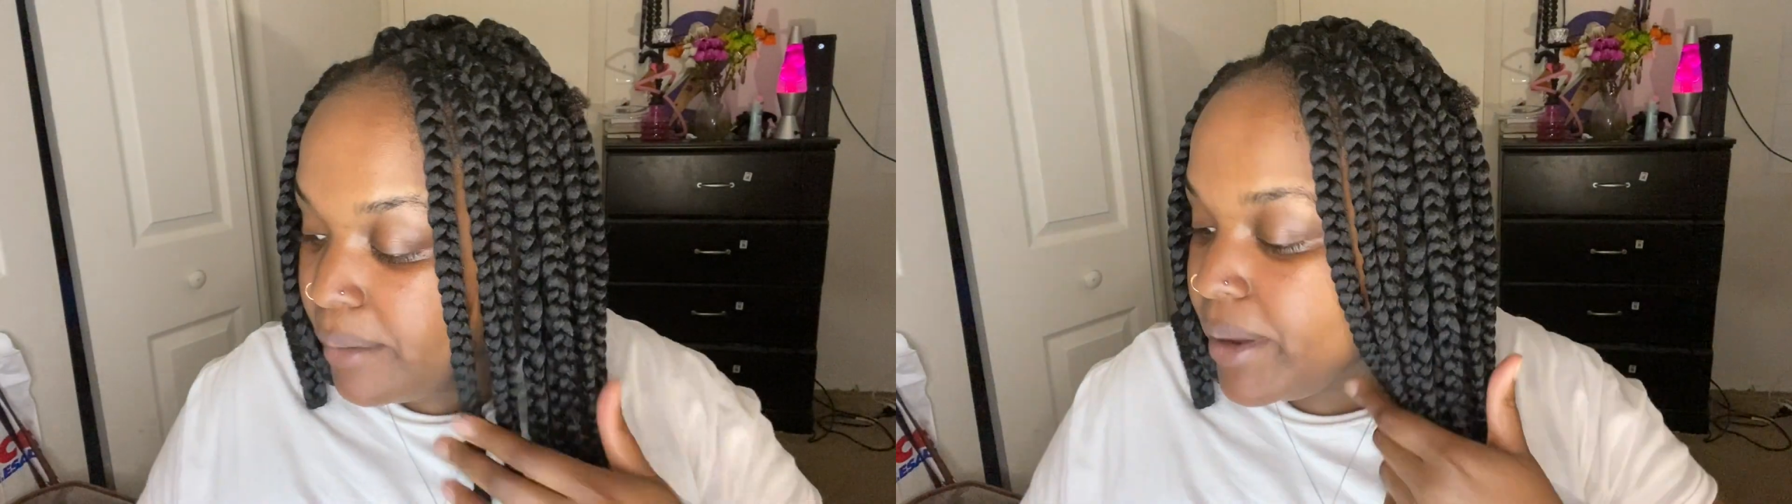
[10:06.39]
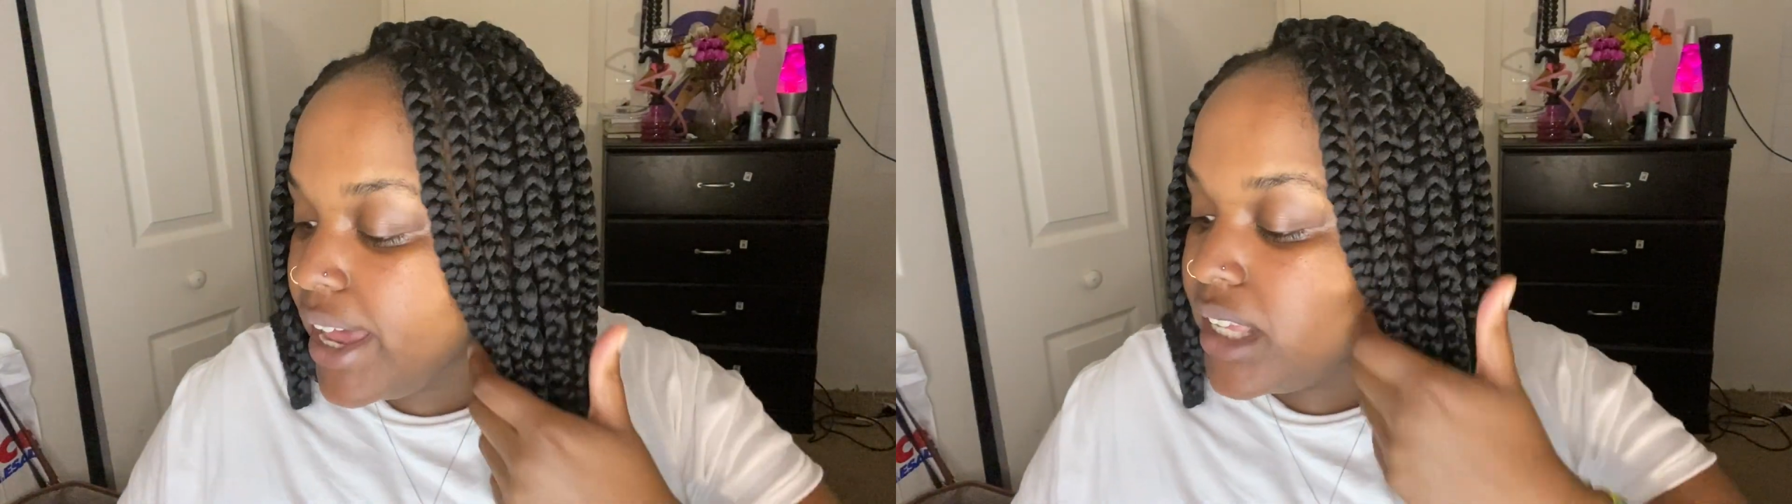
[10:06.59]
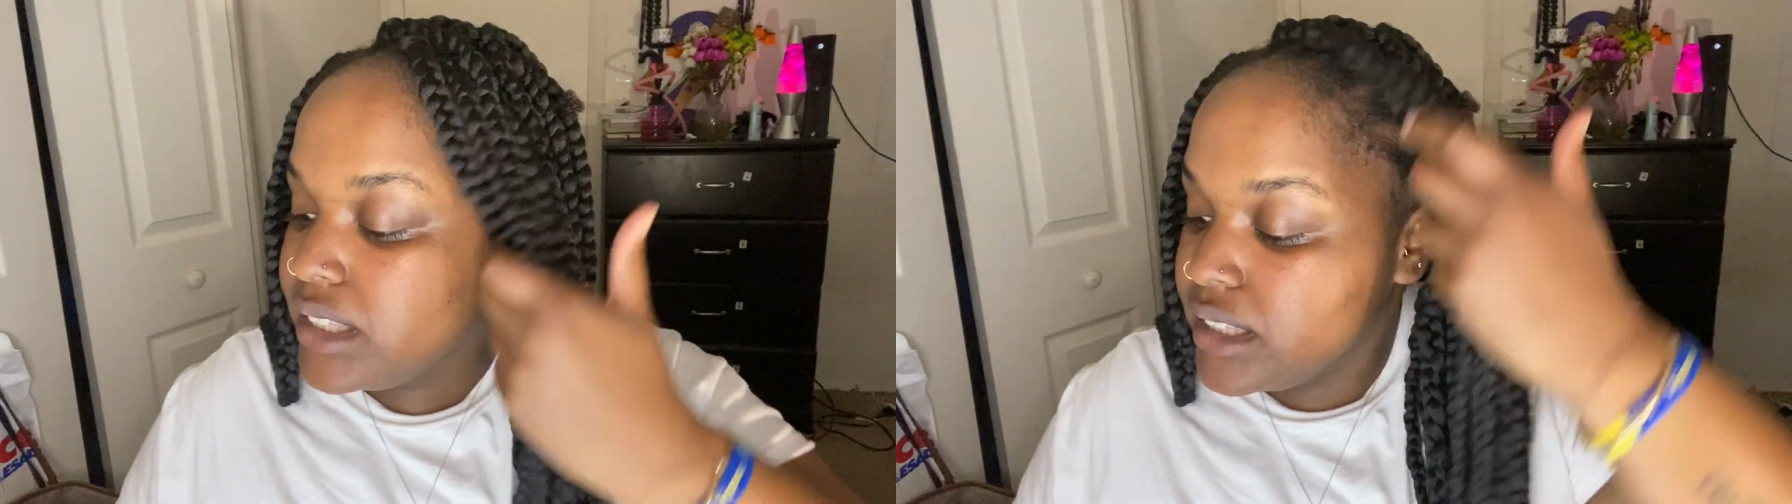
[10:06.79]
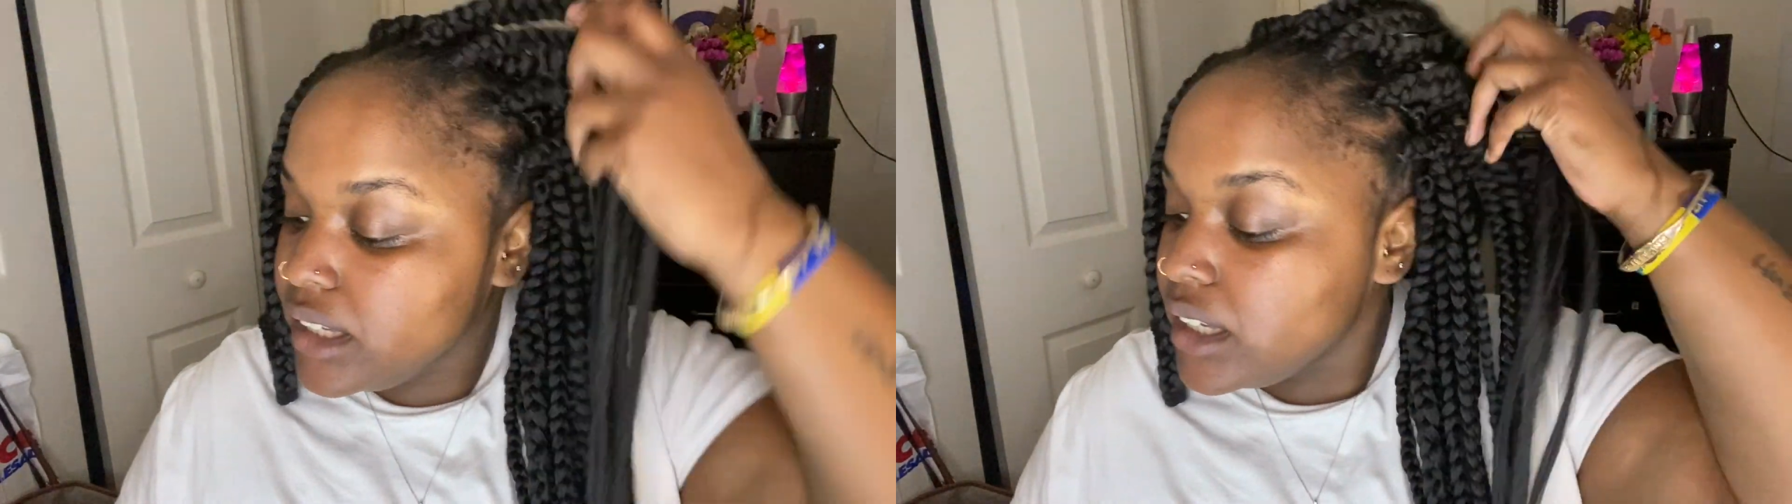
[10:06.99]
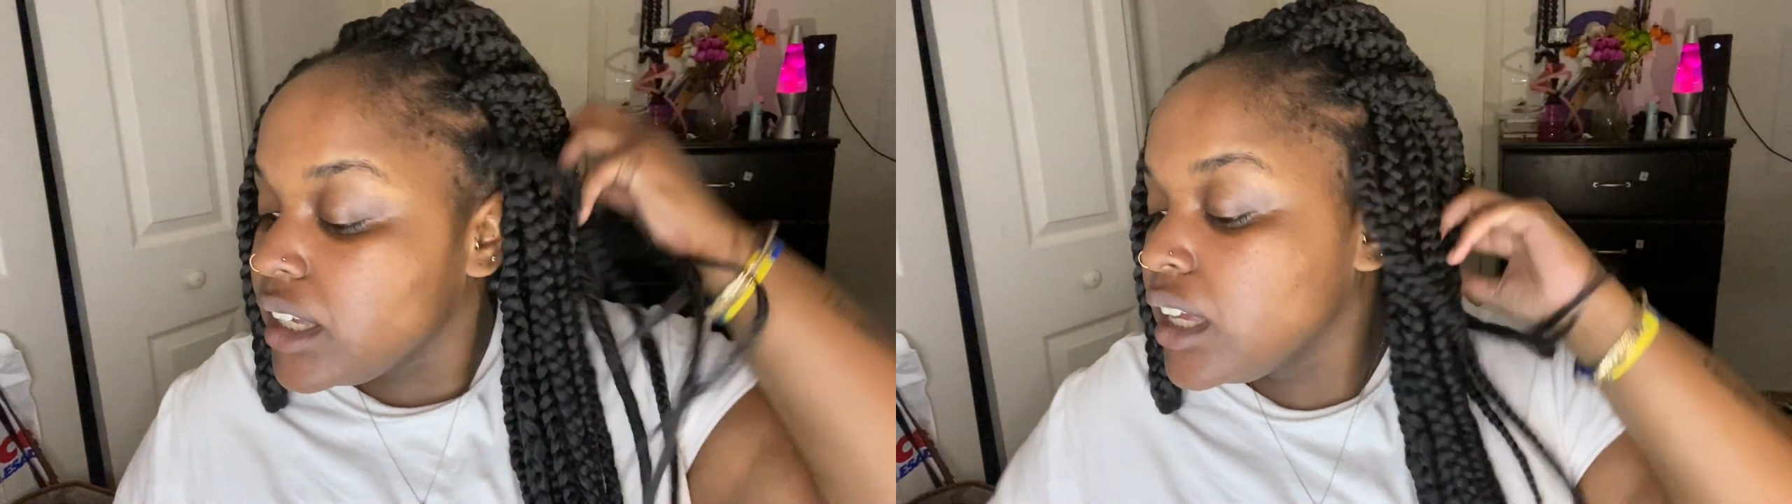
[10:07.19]
mask,
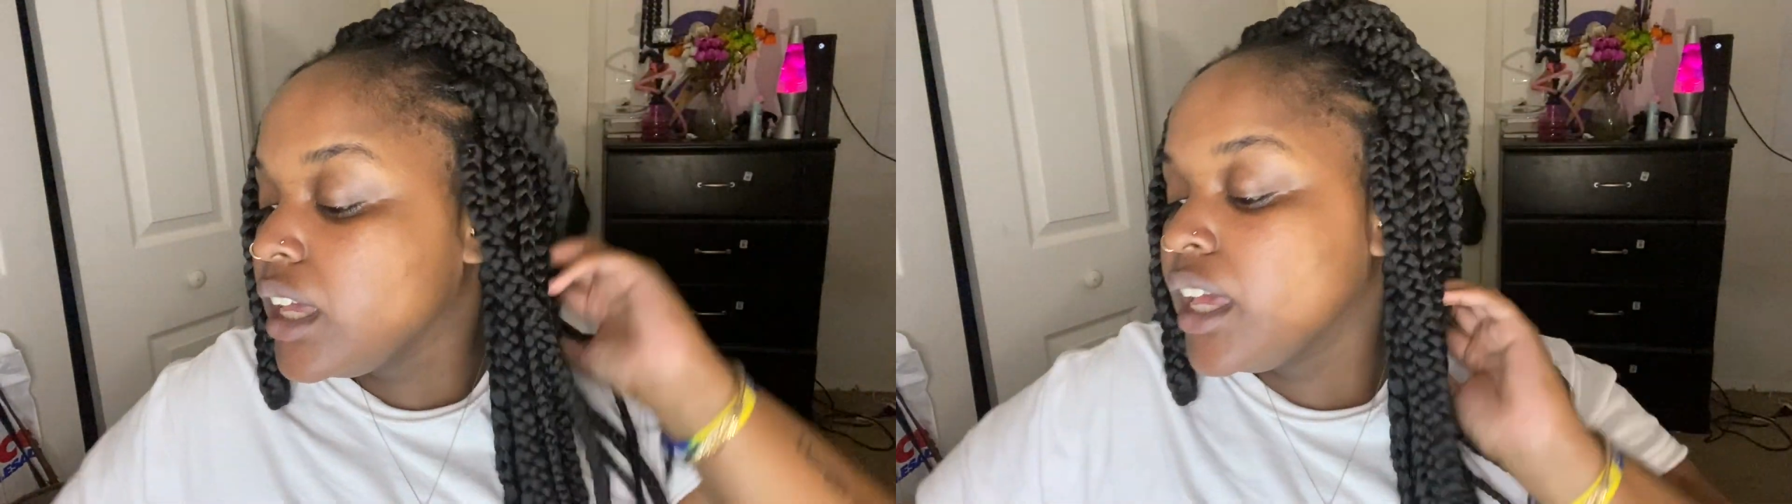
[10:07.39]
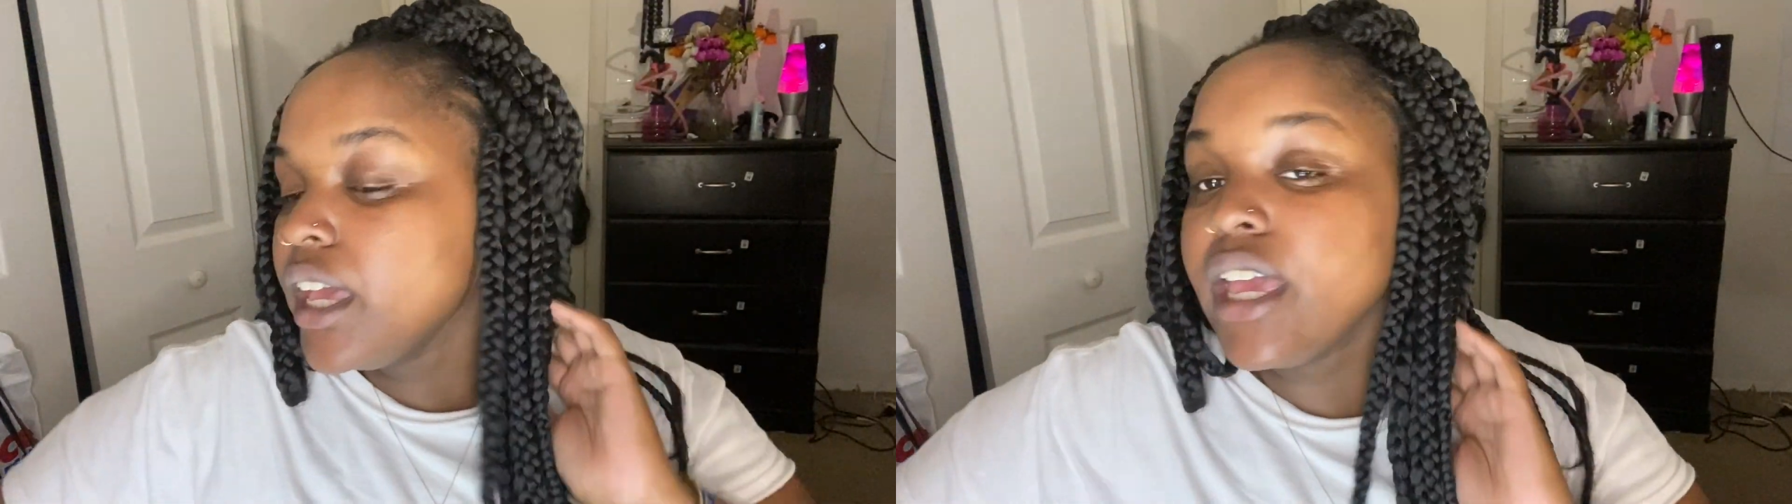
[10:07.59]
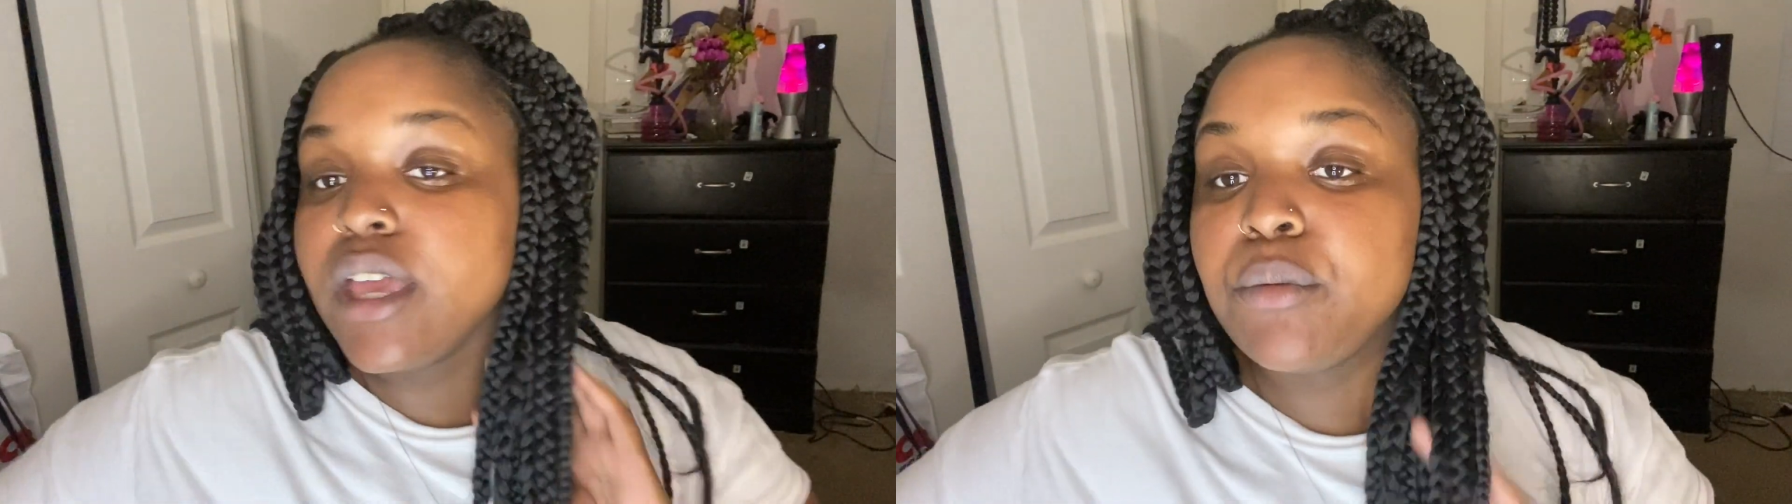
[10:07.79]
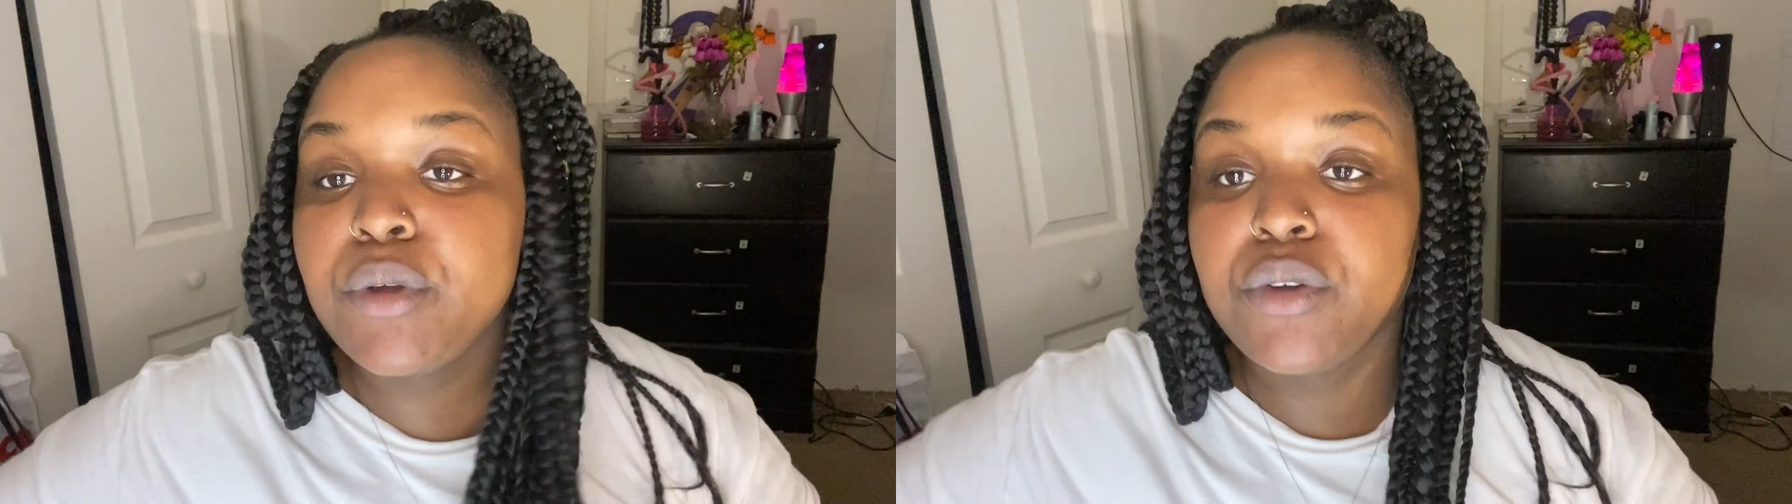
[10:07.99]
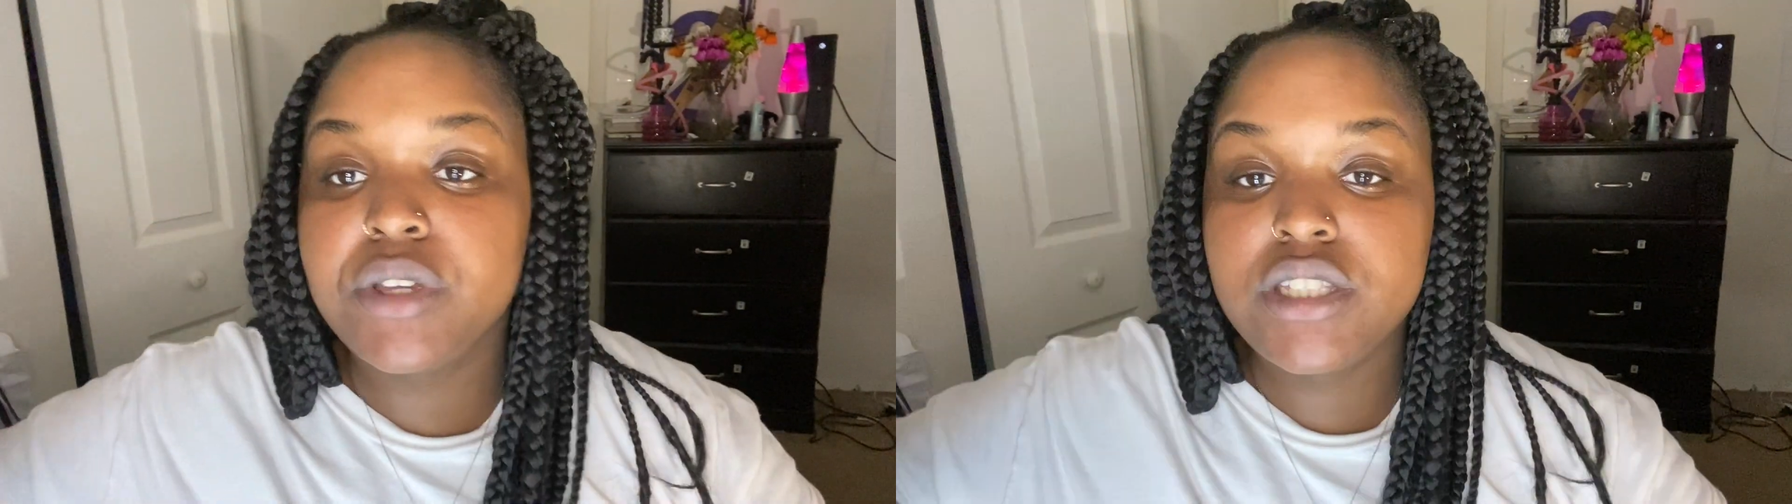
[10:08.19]
and we're
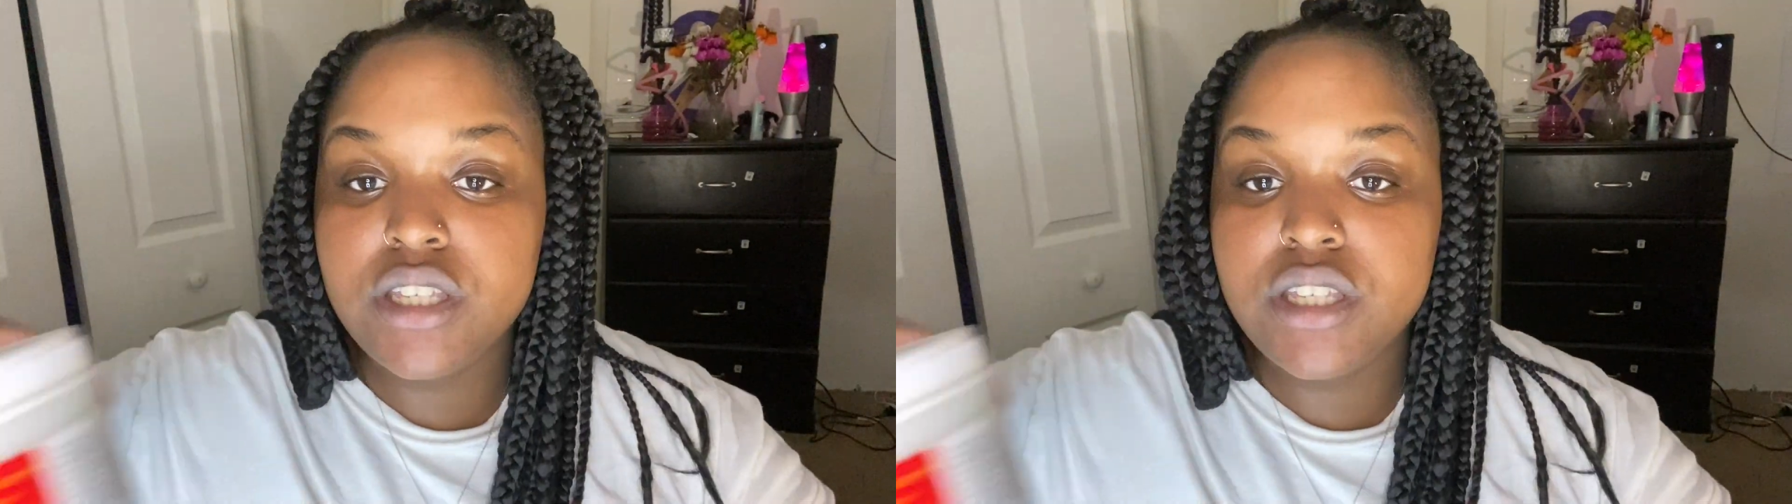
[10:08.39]
going to